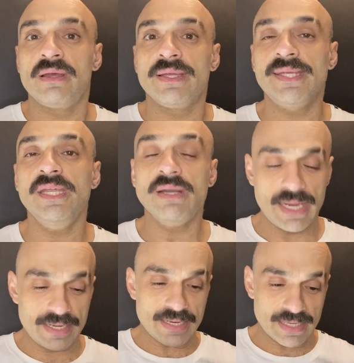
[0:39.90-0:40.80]
here
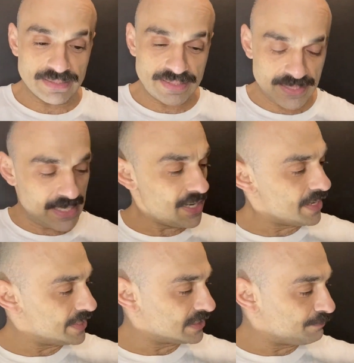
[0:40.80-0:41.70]
I can see
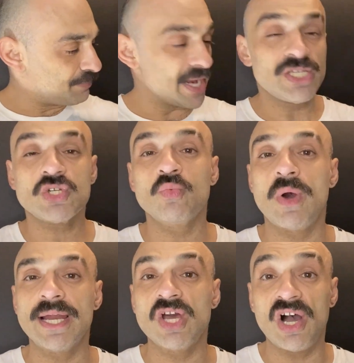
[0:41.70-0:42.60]
is page
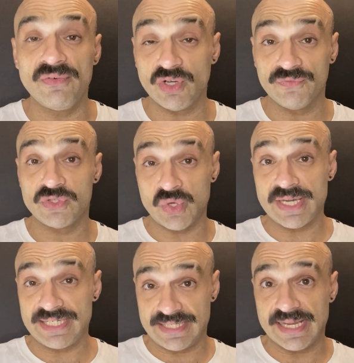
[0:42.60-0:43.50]
1 out of
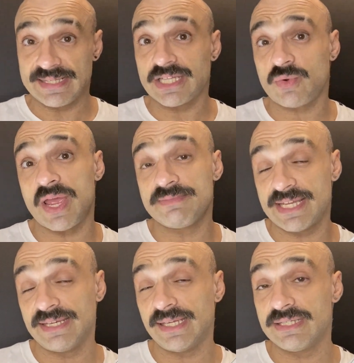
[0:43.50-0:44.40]
26. That's why I'm
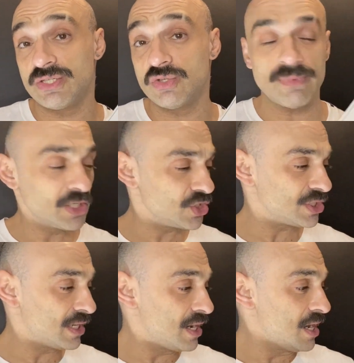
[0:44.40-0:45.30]
saying it's too
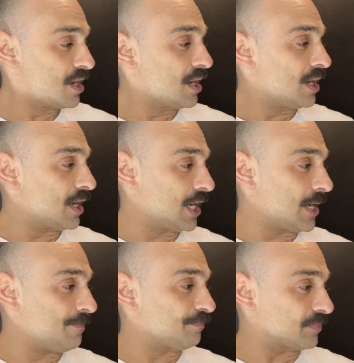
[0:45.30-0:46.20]
much.
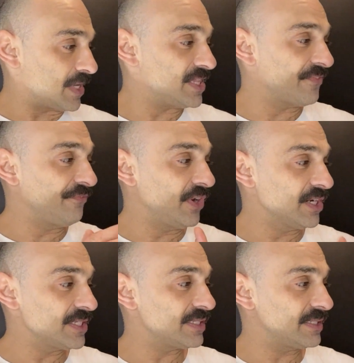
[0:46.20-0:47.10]
In the
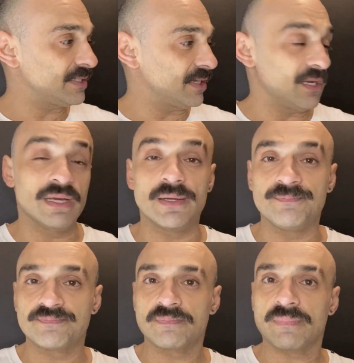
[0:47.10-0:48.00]
first
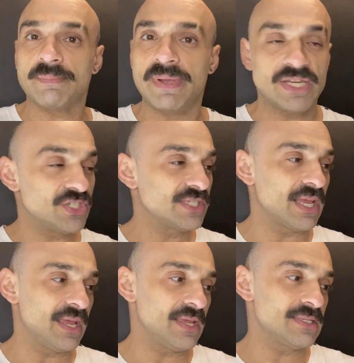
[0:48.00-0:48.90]
page
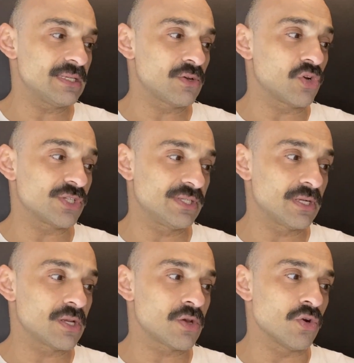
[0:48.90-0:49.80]
says
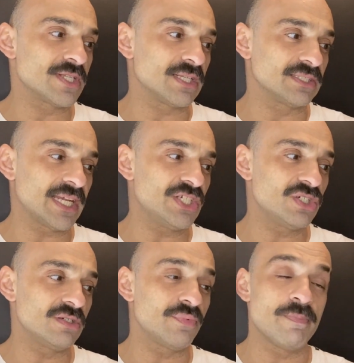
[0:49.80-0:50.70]

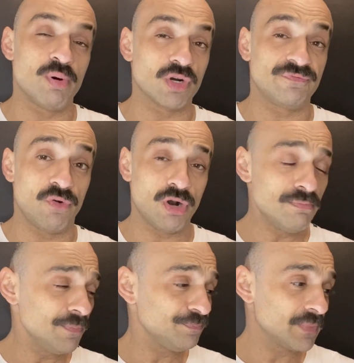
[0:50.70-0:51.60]
consultation report
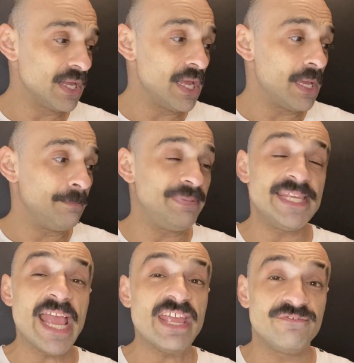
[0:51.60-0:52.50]
form,
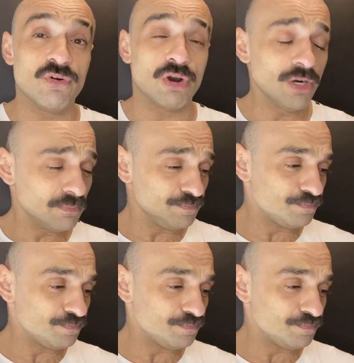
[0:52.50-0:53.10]
PA4.